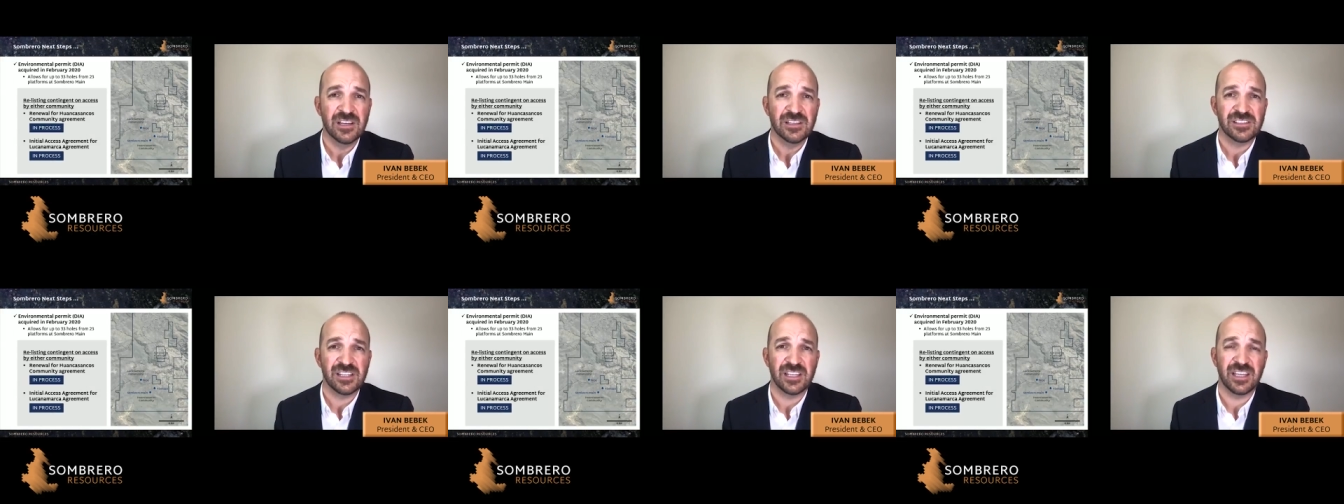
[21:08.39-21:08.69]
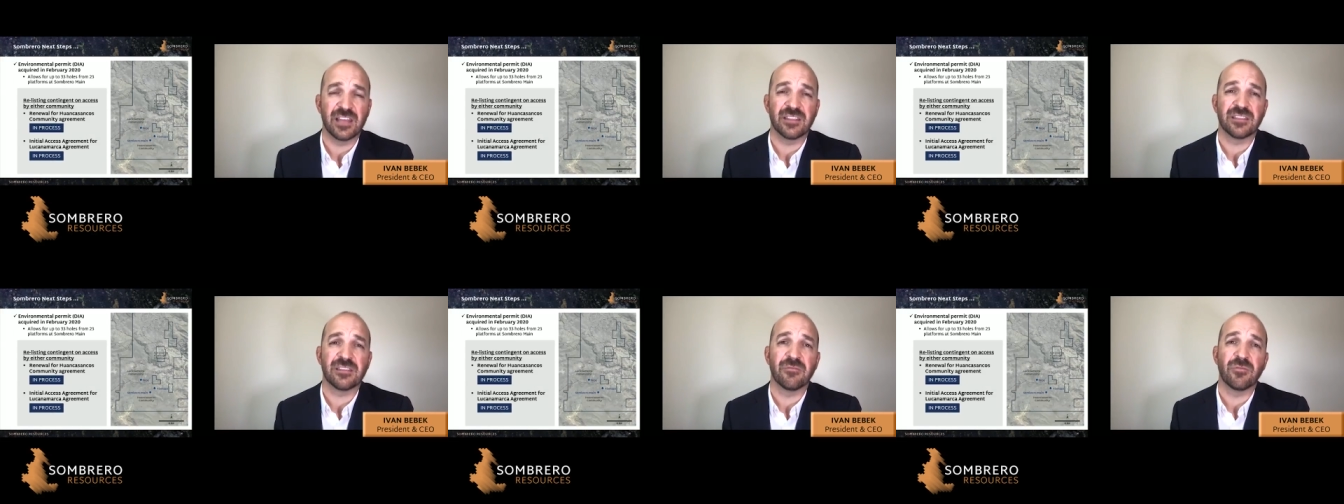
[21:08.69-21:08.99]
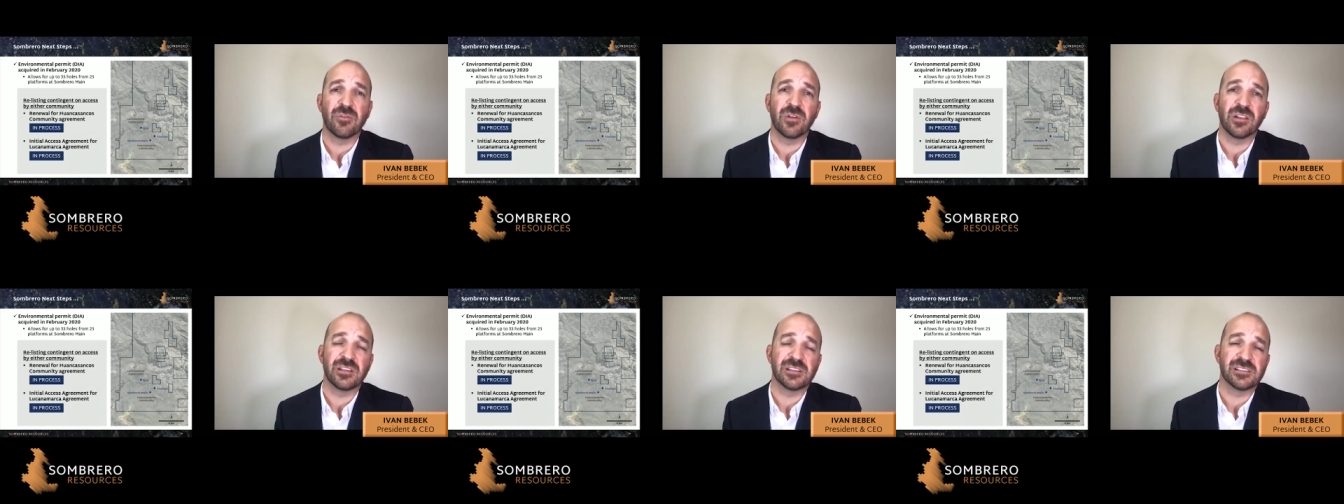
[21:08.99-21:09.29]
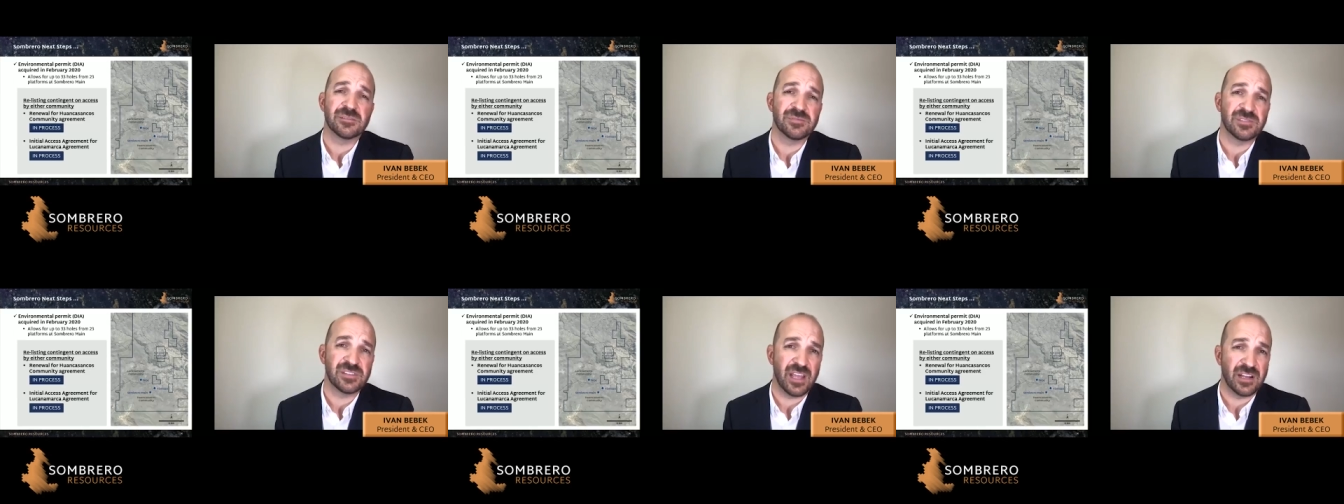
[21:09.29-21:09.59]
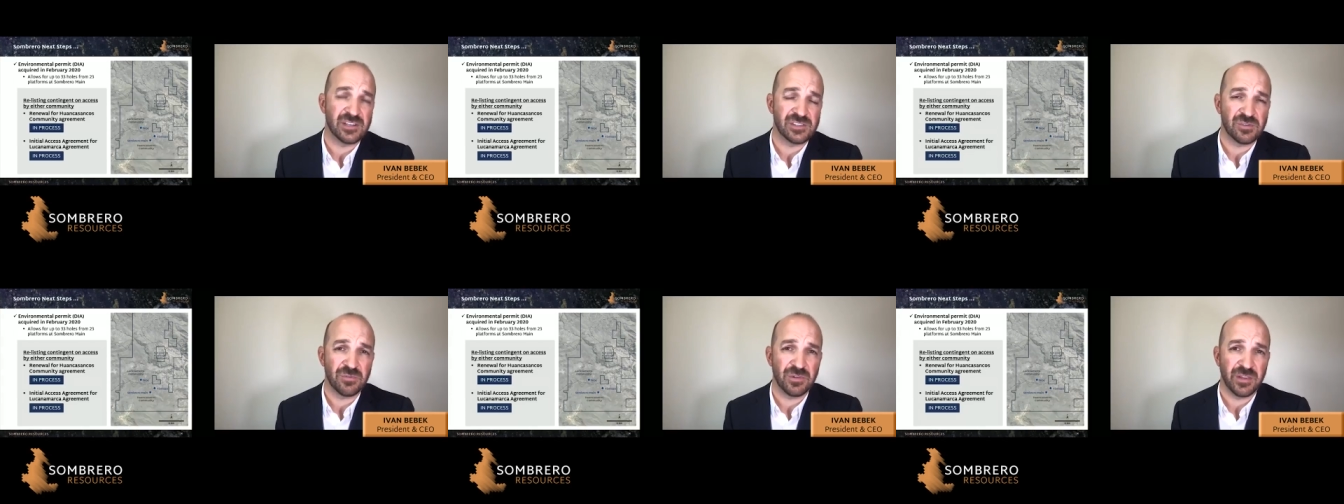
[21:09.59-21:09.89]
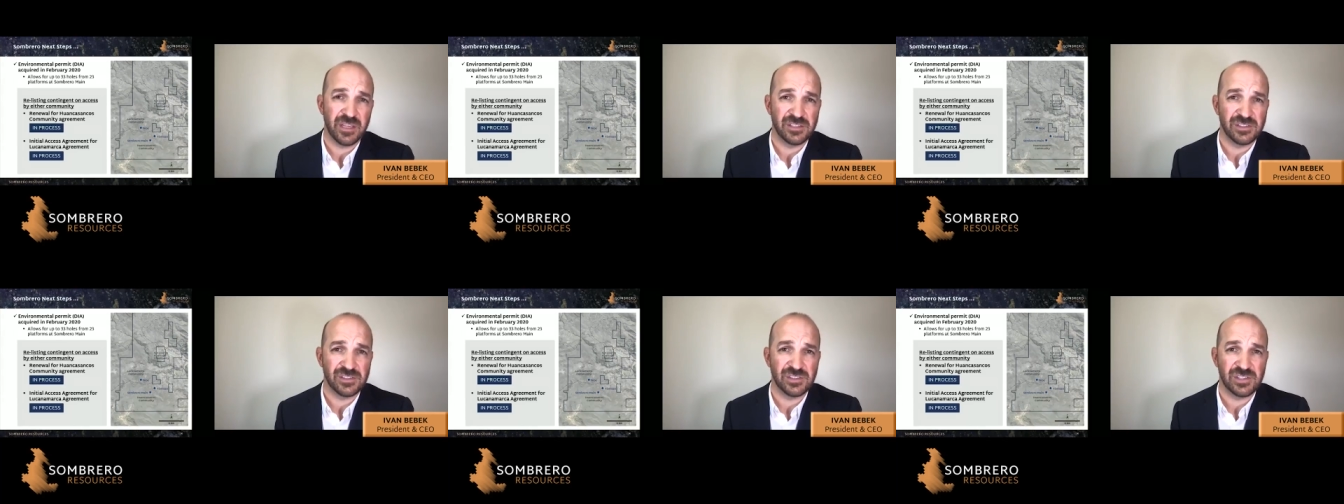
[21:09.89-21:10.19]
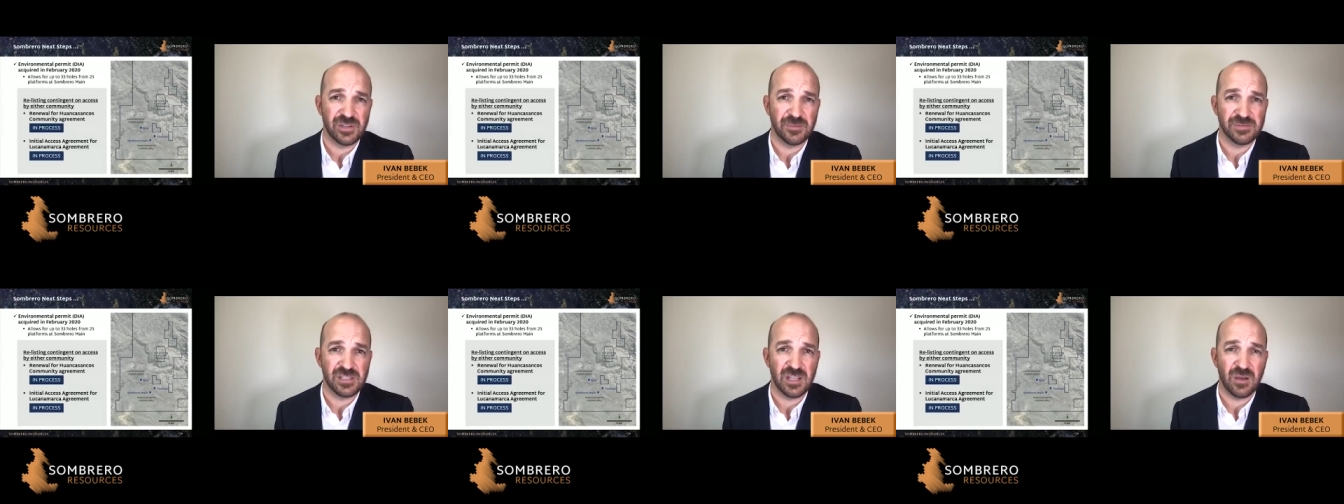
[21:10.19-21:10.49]
to get the really substantial
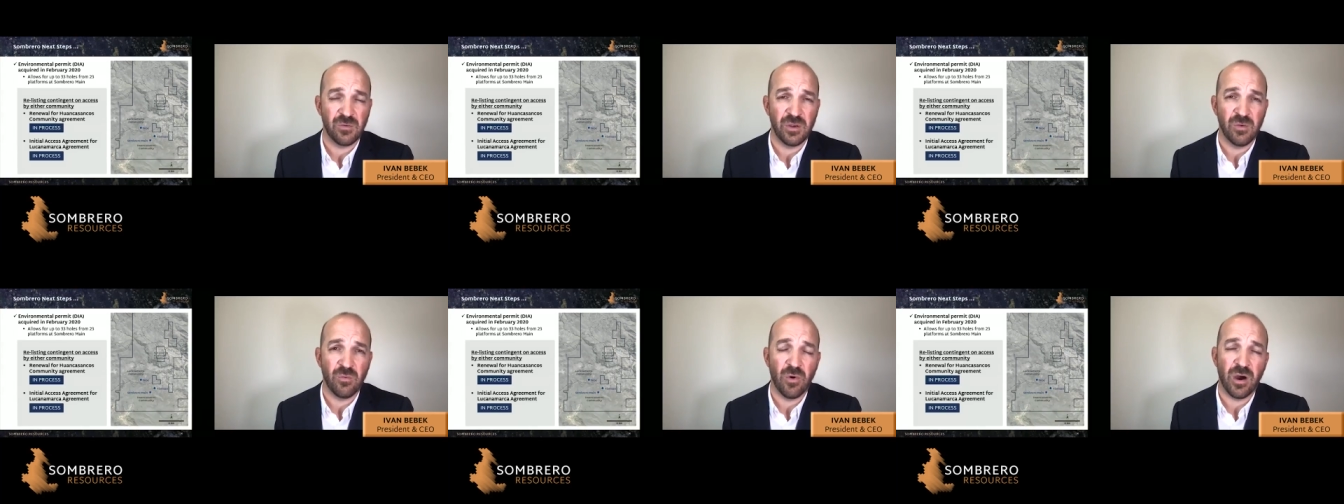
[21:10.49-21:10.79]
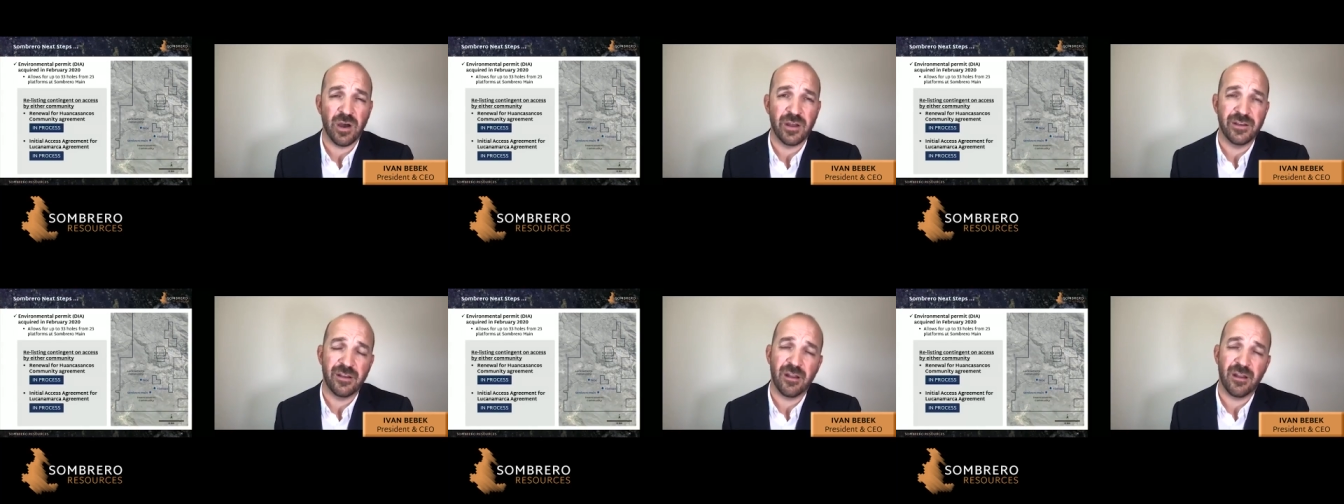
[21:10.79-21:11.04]
relationships that we want,